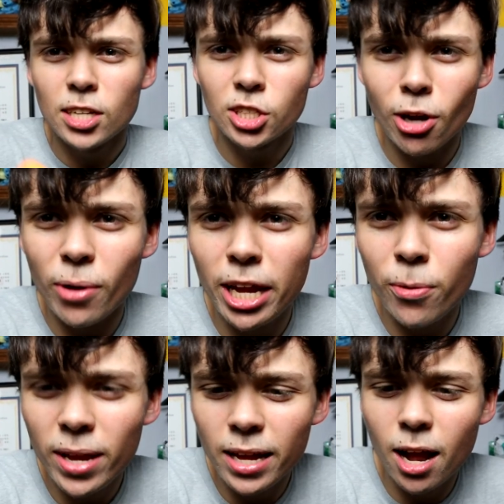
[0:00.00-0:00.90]
So, here
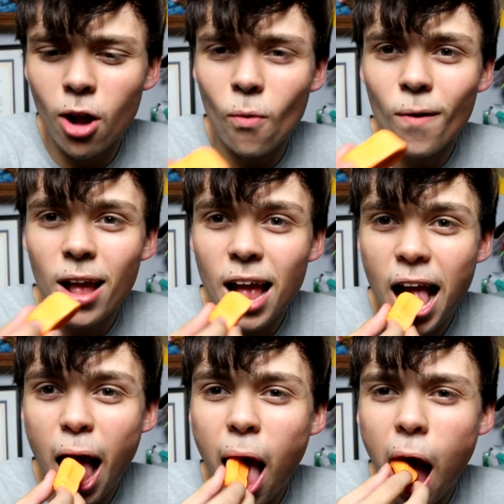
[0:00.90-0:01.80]
we go.
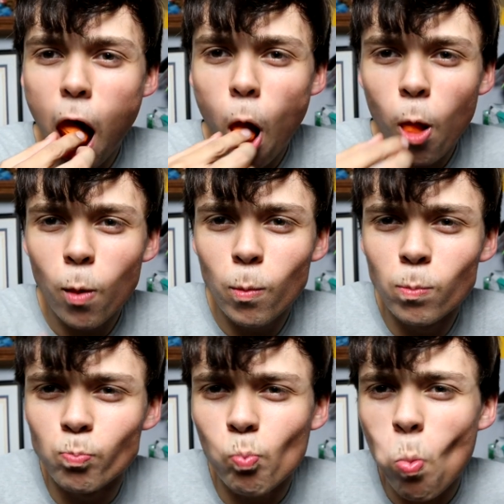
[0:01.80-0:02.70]

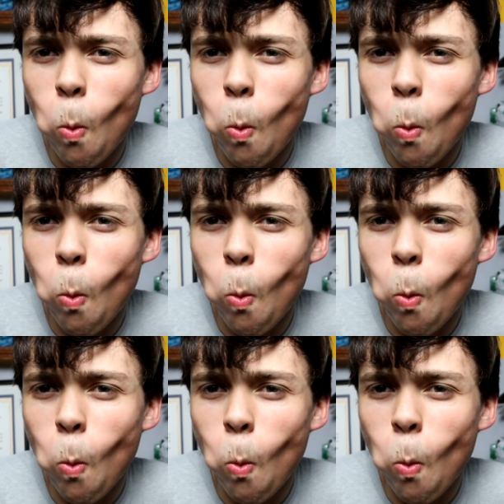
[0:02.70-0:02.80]
Mmm.